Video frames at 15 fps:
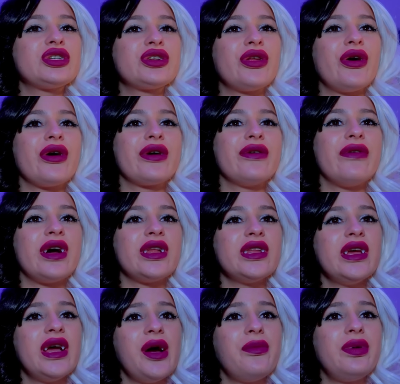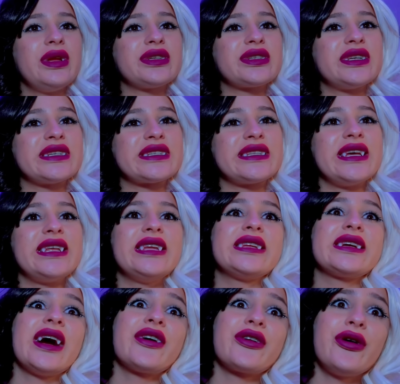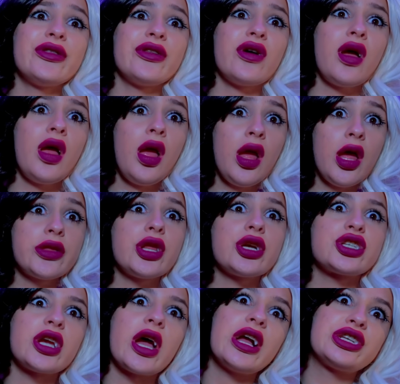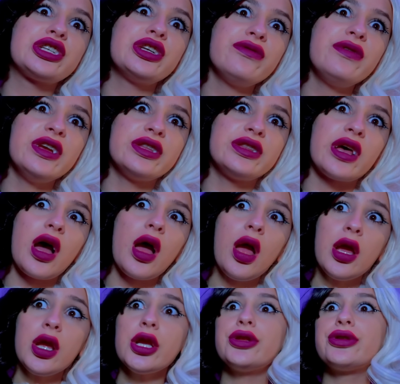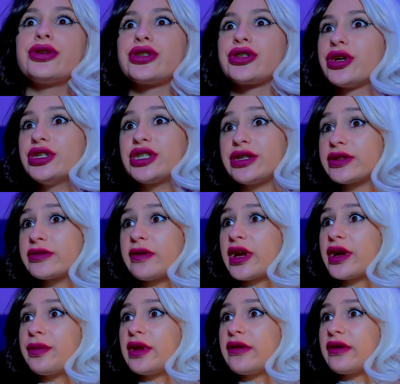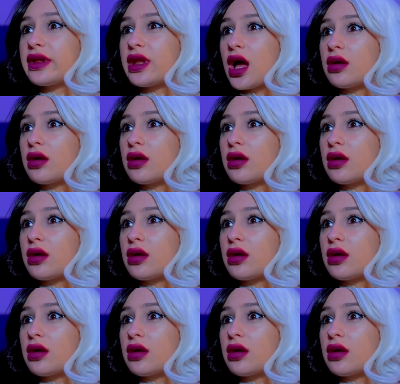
Gwen, perhaps you came here to steal the crown? It's so obvious, and you brought your friends along as